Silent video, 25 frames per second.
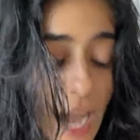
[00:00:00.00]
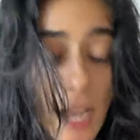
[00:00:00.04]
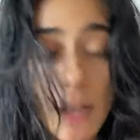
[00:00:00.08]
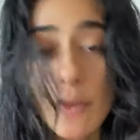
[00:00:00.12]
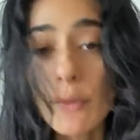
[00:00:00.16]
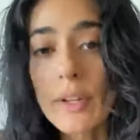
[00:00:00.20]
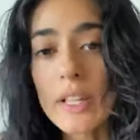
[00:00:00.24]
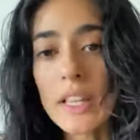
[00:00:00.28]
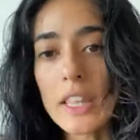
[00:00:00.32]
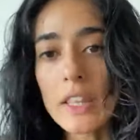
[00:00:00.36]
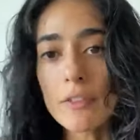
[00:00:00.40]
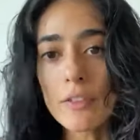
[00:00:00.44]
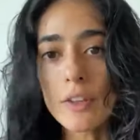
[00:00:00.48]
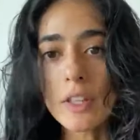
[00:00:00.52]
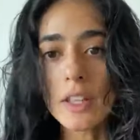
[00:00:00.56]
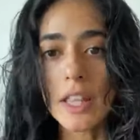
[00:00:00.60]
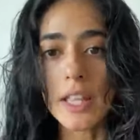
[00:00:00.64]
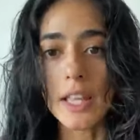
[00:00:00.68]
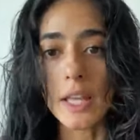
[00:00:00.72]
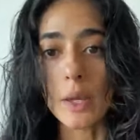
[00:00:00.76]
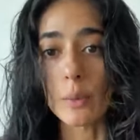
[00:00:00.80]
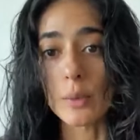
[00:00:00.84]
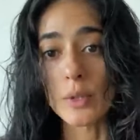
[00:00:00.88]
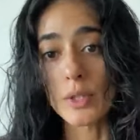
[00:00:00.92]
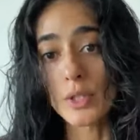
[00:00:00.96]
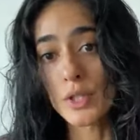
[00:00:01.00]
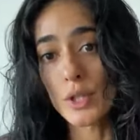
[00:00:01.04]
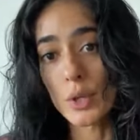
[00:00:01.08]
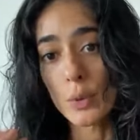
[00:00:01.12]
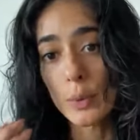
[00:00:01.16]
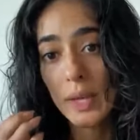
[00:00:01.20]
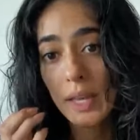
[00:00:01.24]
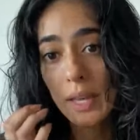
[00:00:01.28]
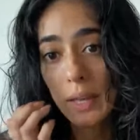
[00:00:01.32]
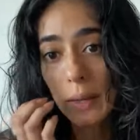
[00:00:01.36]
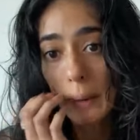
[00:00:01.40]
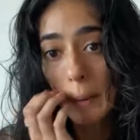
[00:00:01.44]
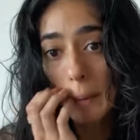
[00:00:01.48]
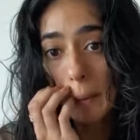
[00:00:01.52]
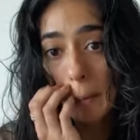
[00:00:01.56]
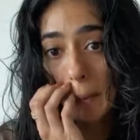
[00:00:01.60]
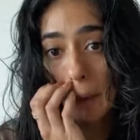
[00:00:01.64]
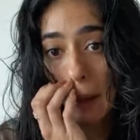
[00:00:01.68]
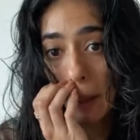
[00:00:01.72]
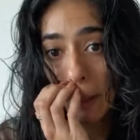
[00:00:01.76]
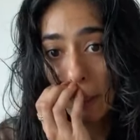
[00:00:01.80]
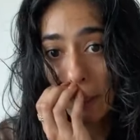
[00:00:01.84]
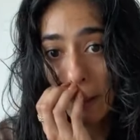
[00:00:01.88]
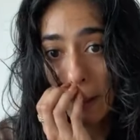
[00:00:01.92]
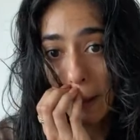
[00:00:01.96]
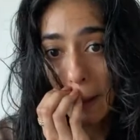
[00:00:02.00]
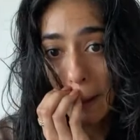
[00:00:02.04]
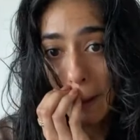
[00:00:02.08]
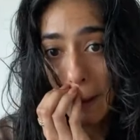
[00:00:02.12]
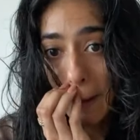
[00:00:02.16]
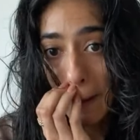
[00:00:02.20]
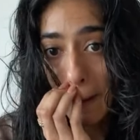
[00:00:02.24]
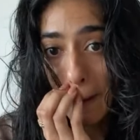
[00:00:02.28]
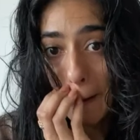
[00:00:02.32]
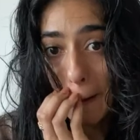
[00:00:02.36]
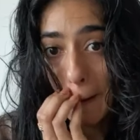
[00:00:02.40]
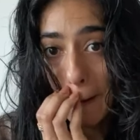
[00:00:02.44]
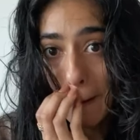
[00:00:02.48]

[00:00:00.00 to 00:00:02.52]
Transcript: I really feel like it was doing nothing.